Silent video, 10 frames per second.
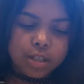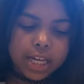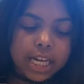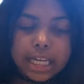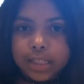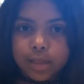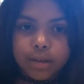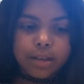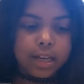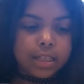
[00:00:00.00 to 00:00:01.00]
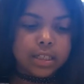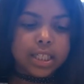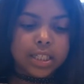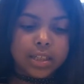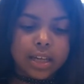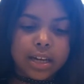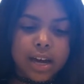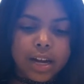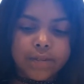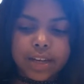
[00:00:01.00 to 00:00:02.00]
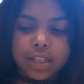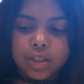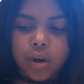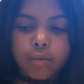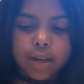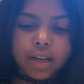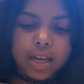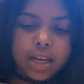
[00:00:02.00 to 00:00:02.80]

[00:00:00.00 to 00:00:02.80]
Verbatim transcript: It is, but like like kind of like a salt one.